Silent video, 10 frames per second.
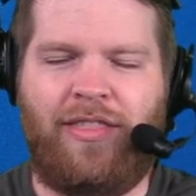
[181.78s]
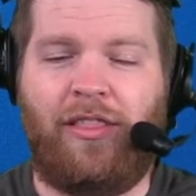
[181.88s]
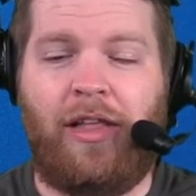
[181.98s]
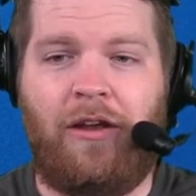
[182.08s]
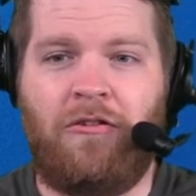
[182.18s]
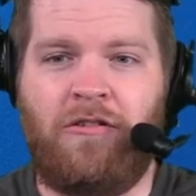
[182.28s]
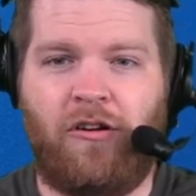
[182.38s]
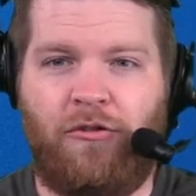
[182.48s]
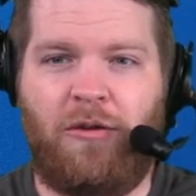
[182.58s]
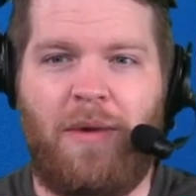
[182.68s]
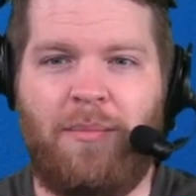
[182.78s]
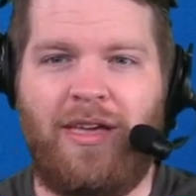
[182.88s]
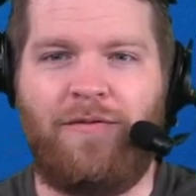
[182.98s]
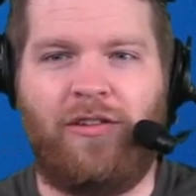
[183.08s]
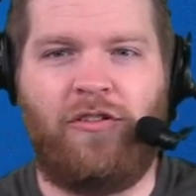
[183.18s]
and then later in your career, maybe
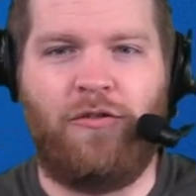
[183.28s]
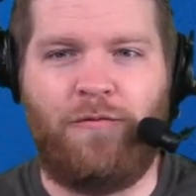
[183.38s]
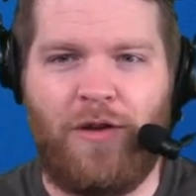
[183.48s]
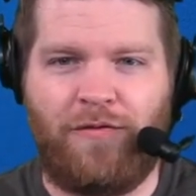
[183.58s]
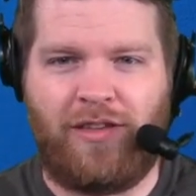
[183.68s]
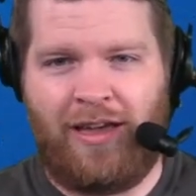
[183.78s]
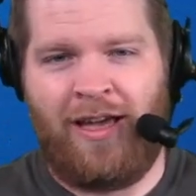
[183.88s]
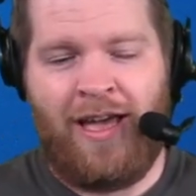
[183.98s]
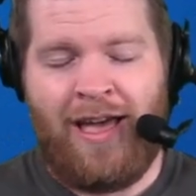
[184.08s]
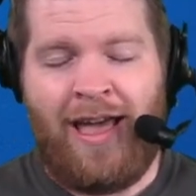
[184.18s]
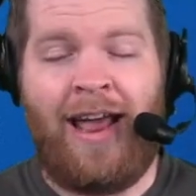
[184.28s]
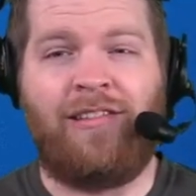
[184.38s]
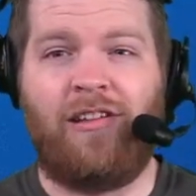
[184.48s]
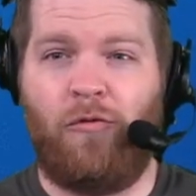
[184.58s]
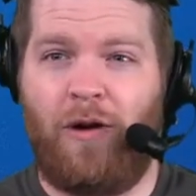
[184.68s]
even 250?
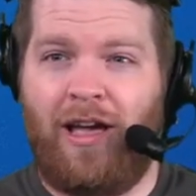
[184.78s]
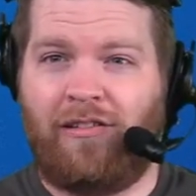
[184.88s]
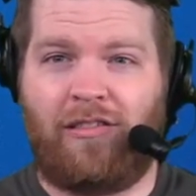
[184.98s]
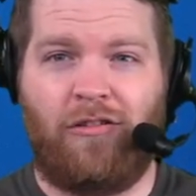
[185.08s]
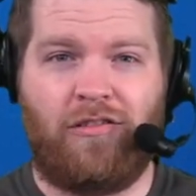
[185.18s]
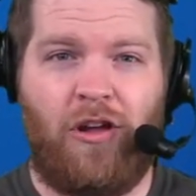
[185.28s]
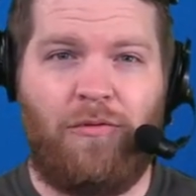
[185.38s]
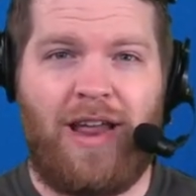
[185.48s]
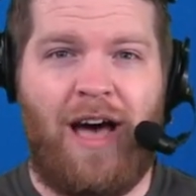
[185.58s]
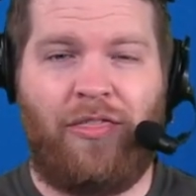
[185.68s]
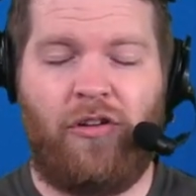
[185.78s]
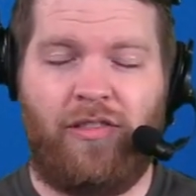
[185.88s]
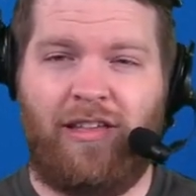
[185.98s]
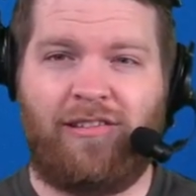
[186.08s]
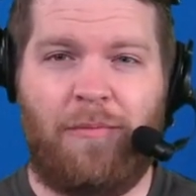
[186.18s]
It's a risk. There's no doubt.
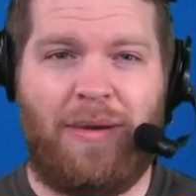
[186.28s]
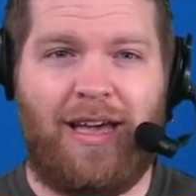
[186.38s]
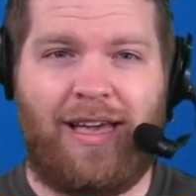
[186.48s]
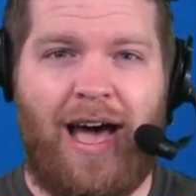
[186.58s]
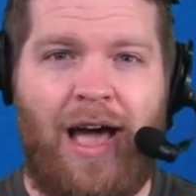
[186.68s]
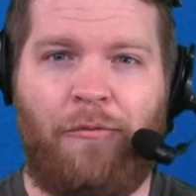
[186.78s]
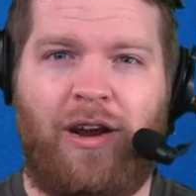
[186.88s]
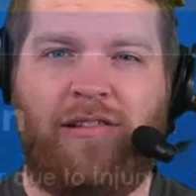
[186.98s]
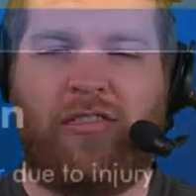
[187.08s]
This could be a guy when he's